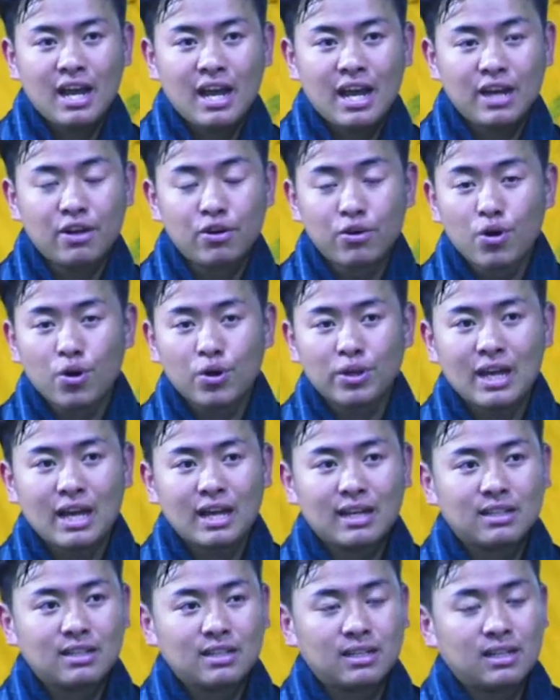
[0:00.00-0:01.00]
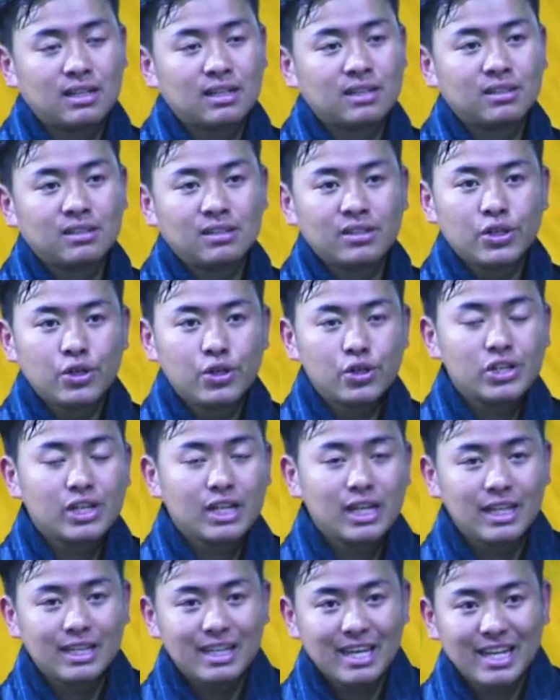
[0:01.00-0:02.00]
And you know that
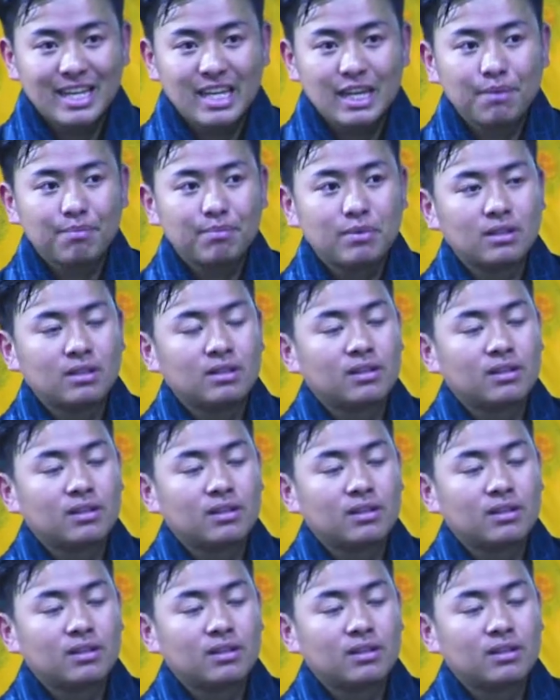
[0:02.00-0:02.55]
usually they keep